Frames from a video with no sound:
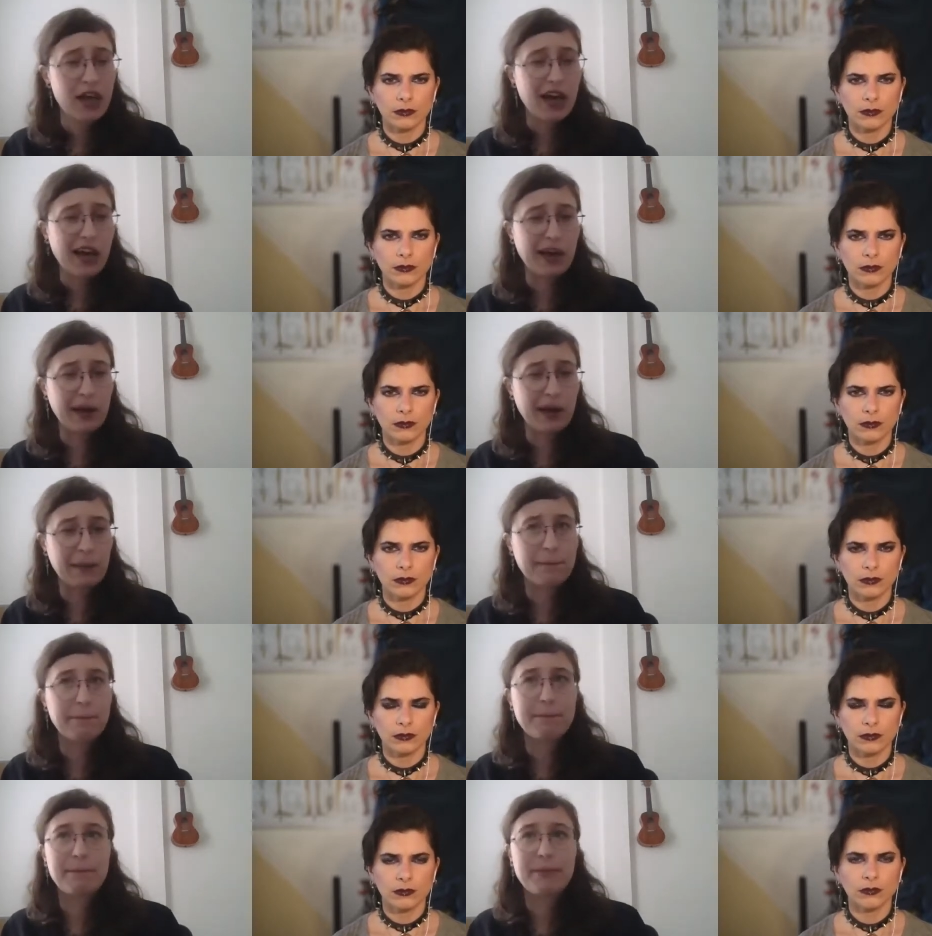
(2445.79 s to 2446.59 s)

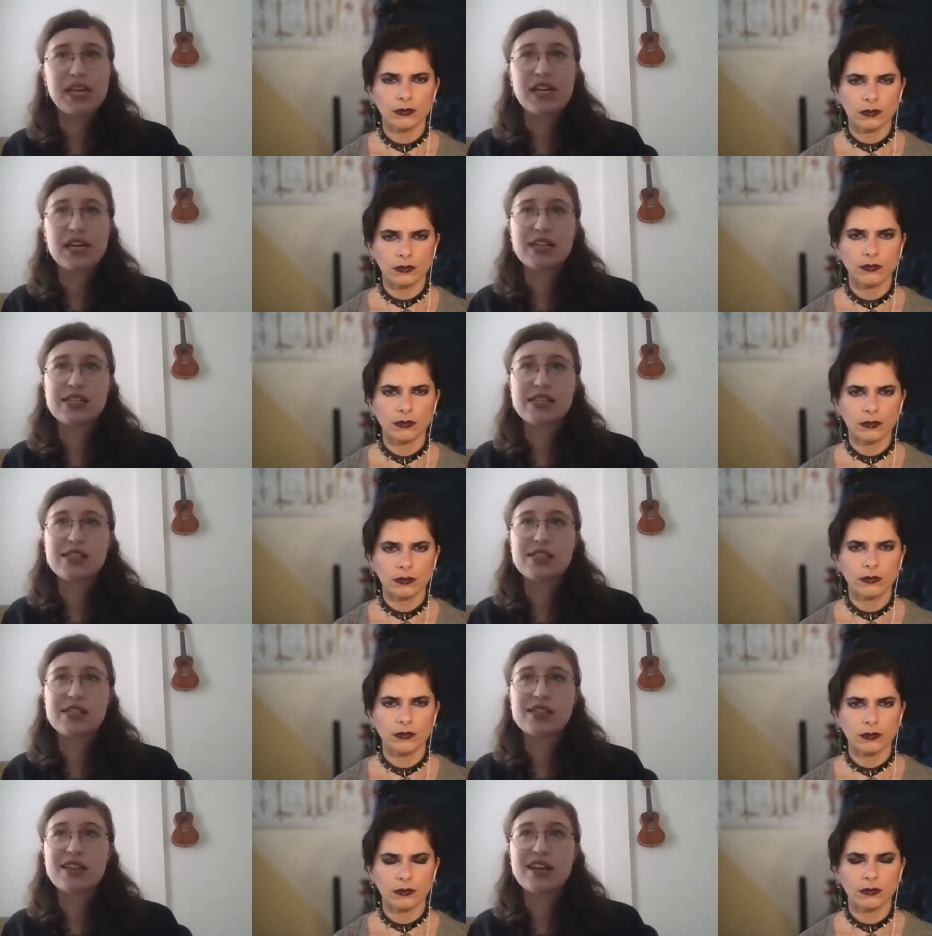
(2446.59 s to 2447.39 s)
Speaker 1: um,
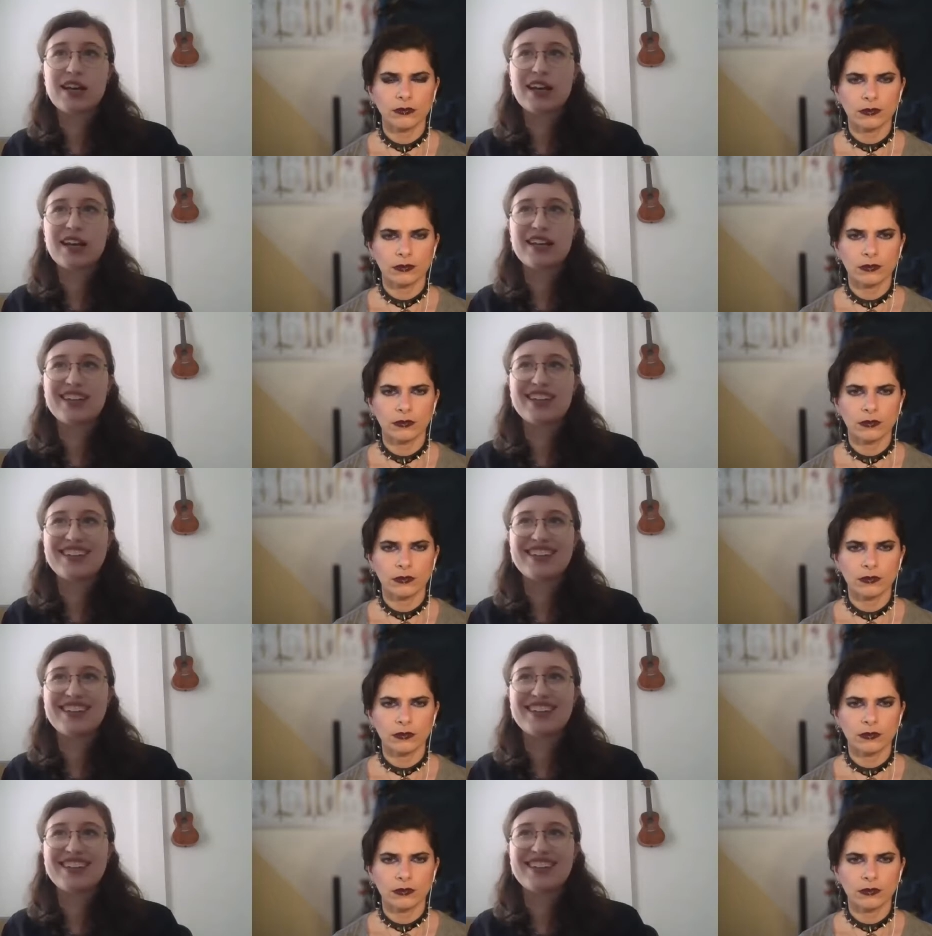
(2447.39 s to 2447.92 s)
because uh,